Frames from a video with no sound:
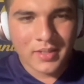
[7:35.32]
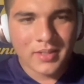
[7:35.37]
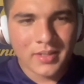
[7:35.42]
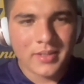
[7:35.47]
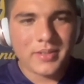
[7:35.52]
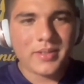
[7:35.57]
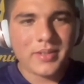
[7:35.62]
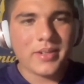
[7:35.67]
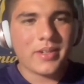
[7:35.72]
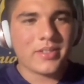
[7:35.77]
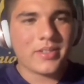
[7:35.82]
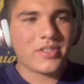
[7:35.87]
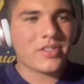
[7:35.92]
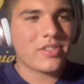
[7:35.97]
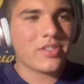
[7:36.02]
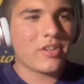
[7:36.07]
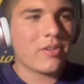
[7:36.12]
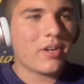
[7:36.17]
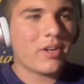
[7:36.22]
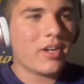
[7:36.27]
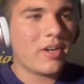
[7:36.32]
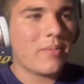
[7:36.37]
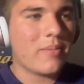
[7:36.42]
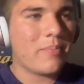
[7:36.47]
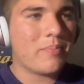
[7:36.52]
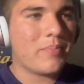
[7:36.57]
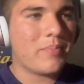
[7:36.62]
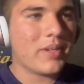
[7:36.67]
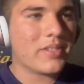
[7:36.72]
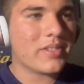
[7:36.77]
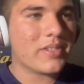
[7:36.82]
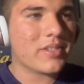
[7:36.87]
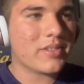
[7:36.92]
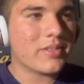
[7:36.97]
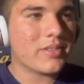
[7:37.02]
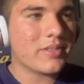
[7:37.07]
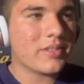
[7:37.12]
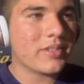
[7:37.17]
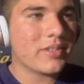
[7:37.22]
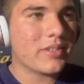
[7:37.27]
So
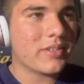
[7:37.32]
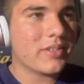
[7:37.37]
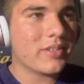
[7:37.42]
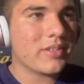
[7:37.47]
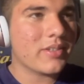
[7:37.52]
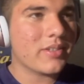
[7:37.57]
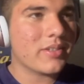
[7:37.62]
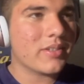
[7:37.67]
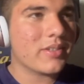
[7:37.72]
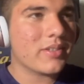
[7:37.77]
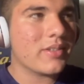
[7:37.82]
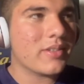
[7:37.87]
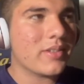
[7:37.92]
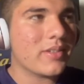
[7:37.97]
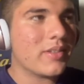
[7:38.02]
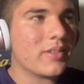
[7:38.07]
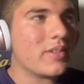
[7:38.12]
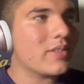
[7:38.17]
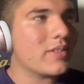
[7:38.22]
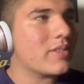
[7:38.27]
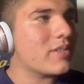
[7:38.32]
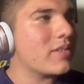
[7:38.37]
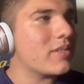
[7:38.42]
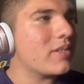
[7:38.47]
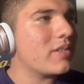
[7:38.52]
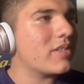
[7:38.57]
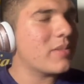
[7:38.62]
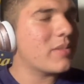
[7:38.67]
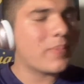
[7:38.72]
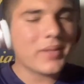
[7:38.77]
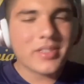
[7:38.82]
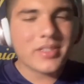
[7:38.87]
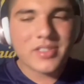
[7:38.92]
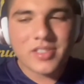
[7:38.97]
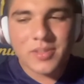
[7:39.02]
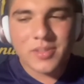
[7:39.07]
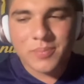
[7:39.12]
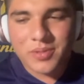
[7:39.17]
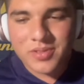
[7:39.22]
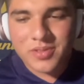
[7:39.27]
basically, it's a pretty
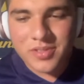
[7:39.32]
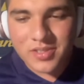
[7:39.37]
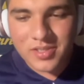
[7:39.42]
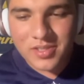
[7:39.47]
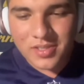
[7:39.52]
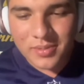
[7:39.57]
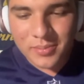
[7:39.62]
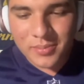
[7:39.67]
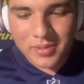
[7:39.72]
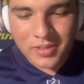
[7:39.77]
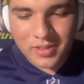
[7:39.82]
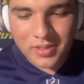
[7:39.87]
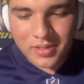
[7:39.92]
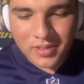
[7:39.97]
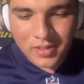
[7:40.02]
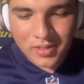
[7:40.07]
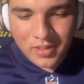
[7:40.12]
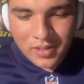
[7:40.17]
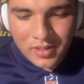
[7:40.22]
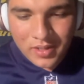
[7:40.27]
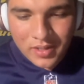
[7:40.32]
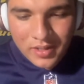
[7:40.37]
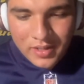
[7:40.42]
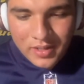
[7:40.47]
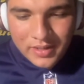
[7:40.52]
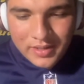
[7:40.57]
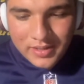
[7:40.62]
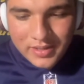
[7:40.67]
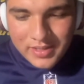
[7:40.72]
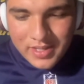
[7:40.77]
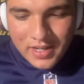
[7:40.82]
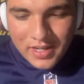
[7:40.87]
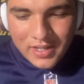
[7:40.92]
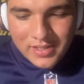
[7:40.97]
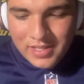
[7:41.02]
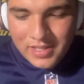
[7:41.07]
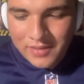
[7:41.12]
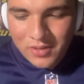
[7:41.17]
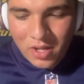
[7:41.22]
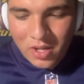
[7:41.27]
simple system. These guys have
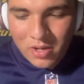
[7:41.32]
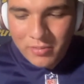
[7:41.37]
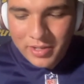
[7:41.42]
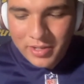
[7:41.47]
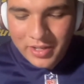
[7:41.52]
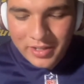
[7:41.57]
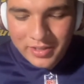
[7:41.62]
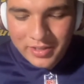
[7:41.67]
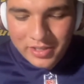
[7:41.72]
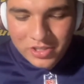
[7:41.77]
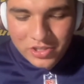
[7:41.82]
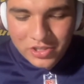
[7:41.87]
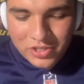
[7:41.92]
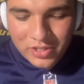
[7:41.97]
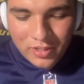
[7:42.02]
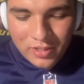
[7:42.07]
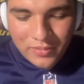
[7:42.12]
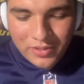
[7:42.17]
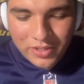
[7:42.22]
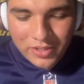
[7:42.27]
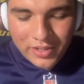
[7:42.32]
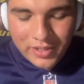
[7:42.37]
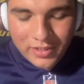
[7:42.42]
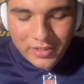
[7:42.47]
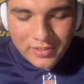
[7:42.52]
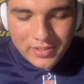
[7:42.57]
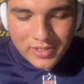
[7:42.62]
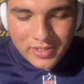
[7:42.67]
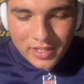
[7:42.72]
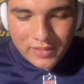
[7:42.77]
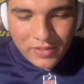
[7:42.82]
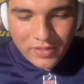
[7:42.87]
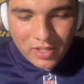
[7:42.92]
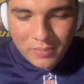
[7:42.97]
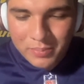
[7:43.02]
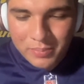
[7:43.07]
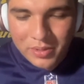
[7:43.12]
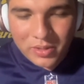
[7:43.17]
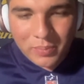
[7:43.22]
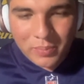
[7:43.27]
a lot of initiative over the years. They've
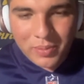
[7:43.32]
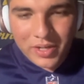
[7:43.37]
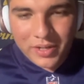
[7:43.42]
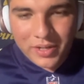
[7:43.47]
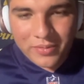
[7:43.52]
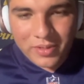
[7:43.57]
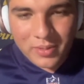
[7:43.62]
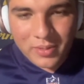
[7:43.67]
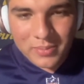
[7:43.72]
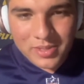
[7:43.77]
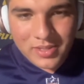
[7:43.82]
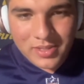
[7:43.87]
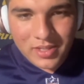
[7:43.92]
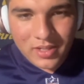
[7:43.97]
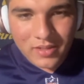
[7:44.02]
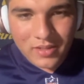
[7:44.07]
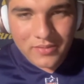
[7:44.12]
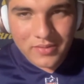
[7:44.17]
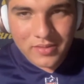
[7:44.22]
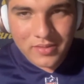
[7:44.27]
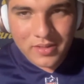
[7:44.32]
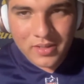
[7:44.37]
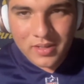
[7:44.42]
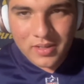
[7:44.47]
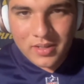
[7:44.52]
built a brand for themselves.